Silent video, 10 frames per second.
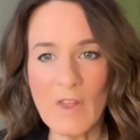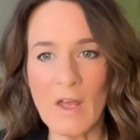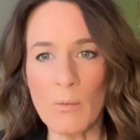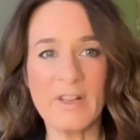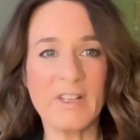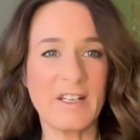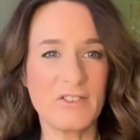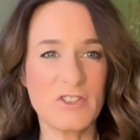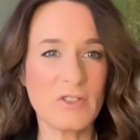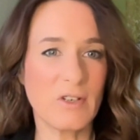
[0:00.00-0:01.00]
when they
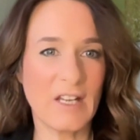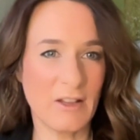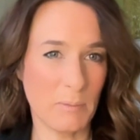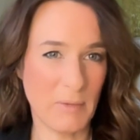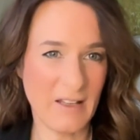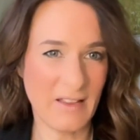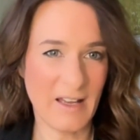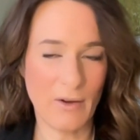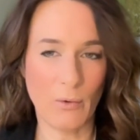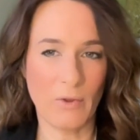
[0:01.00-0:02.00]
shouldn't either be
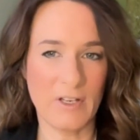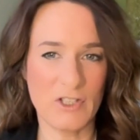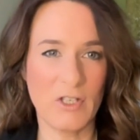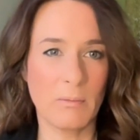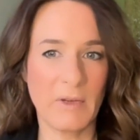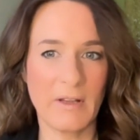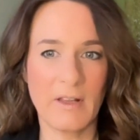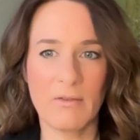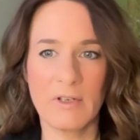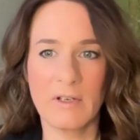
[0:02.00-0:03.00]
there or they shouldn't be
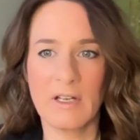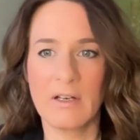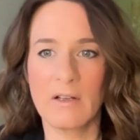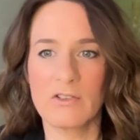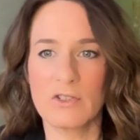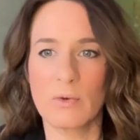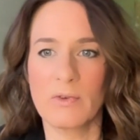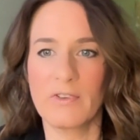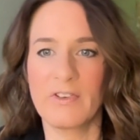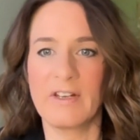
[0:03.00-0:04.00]
there in large
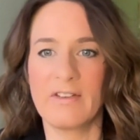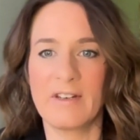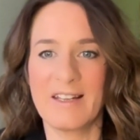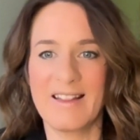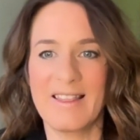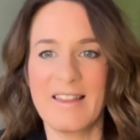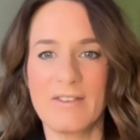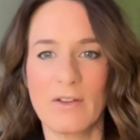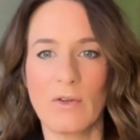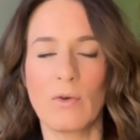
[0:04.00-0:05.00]
quantities. And again,
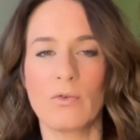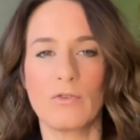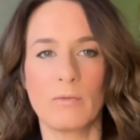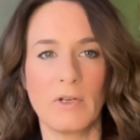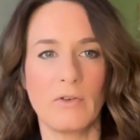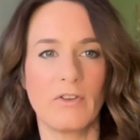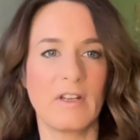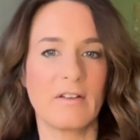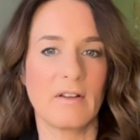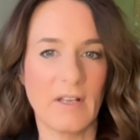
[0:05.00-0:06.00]
this can contribute to
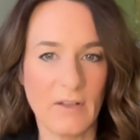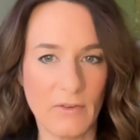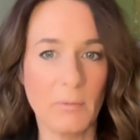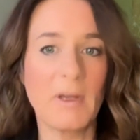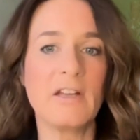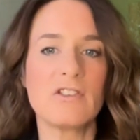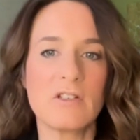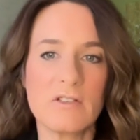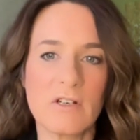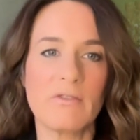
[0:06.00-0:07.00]
things like
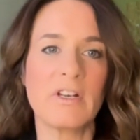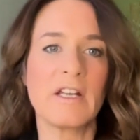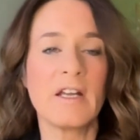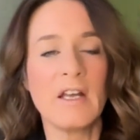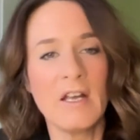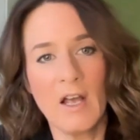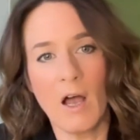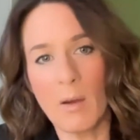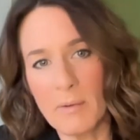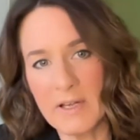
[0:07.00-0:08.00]
constipation, diarrhea,
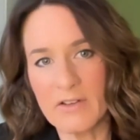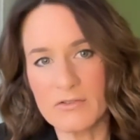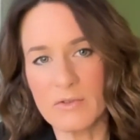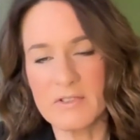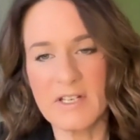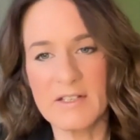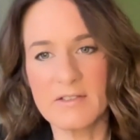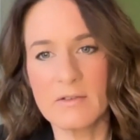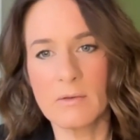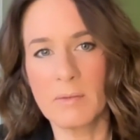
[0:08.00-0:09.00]
upper
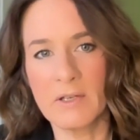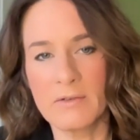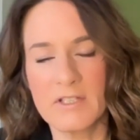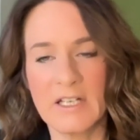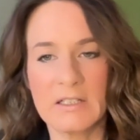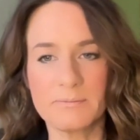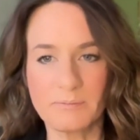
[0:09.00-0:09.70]
gastrointestinal bloating,